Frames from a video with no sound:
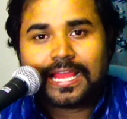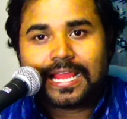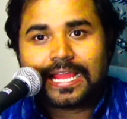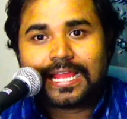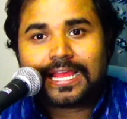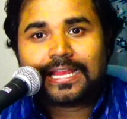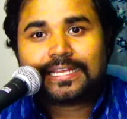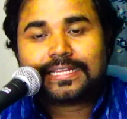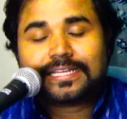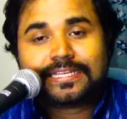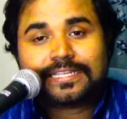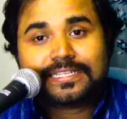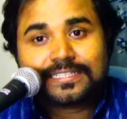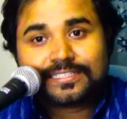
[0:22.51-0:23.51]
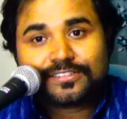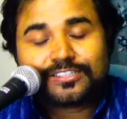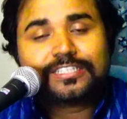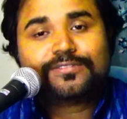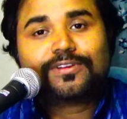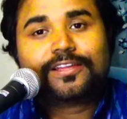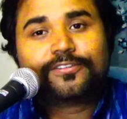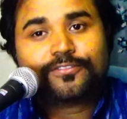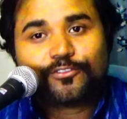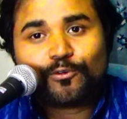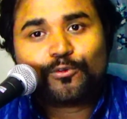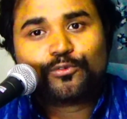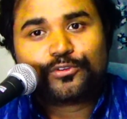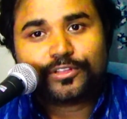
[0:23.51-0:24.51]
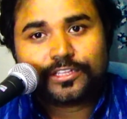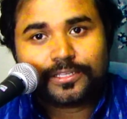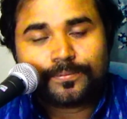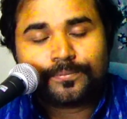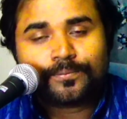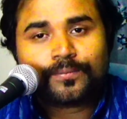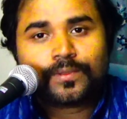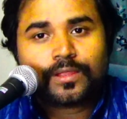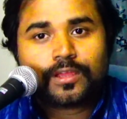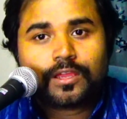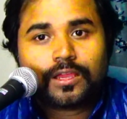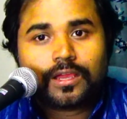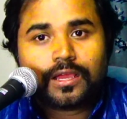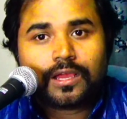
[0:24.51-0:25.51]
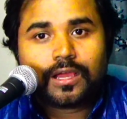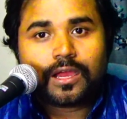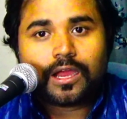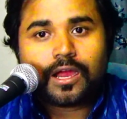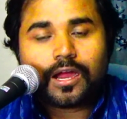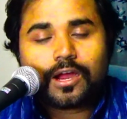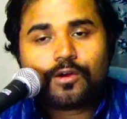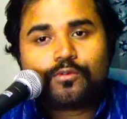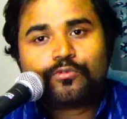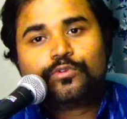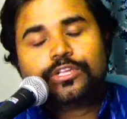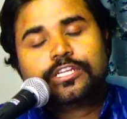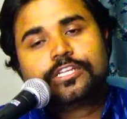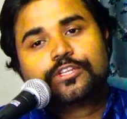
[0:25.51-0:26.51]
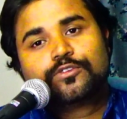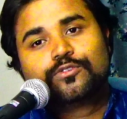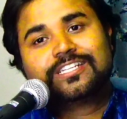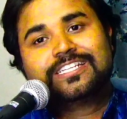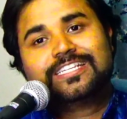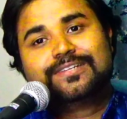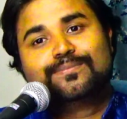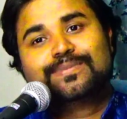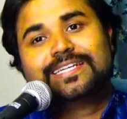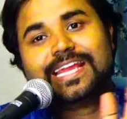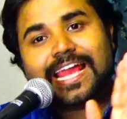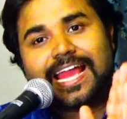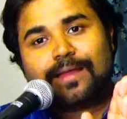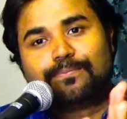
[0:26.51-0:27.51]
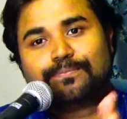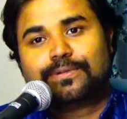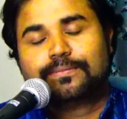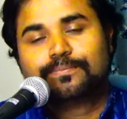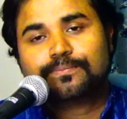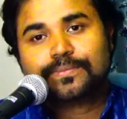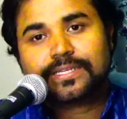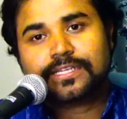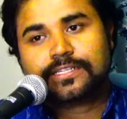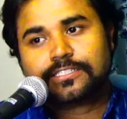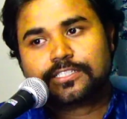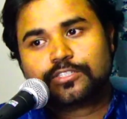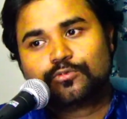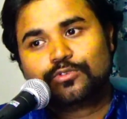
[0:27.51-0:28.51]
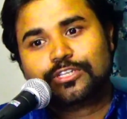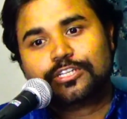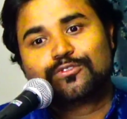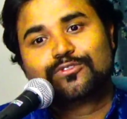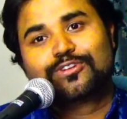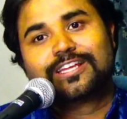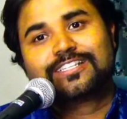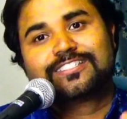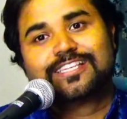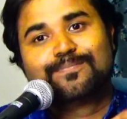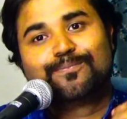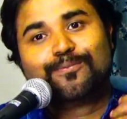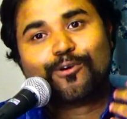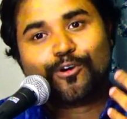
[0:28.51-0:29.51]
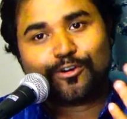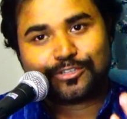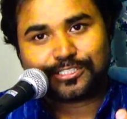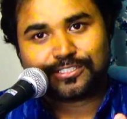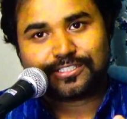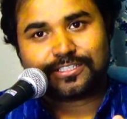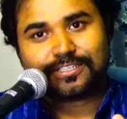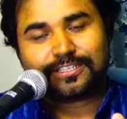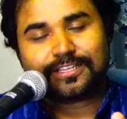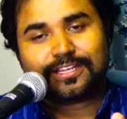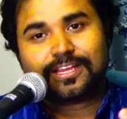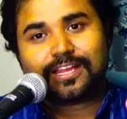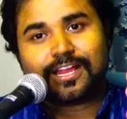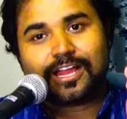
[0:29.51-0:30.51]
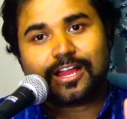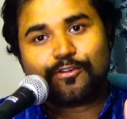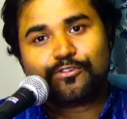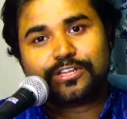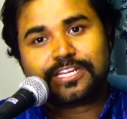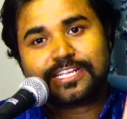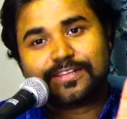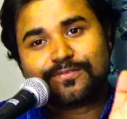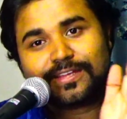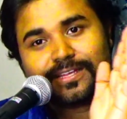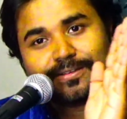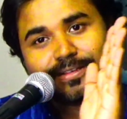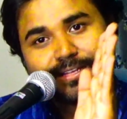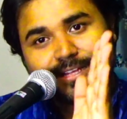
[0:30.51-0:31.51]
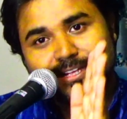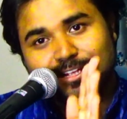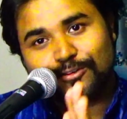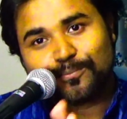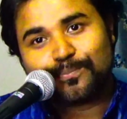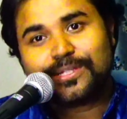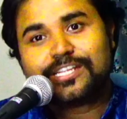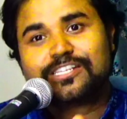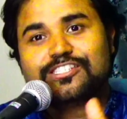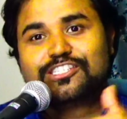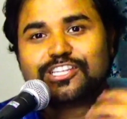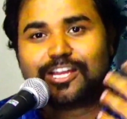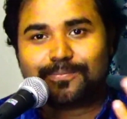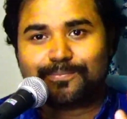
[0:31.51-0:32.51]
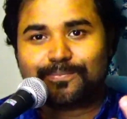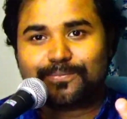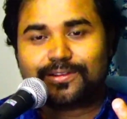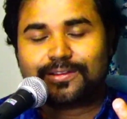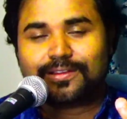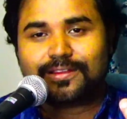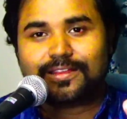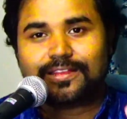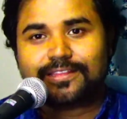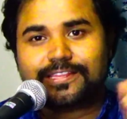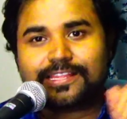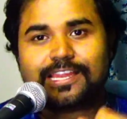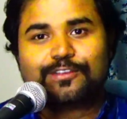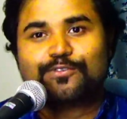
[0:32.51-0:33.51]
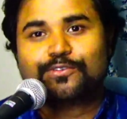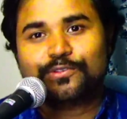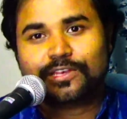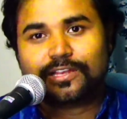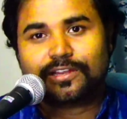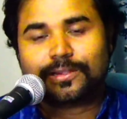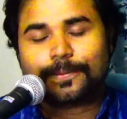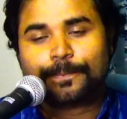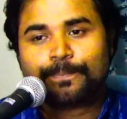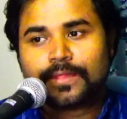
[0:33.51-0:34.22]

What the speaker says: And in 3x4 rhythm, how we need to give gap means we need to say pause. How we give a beat jump, that we will learn.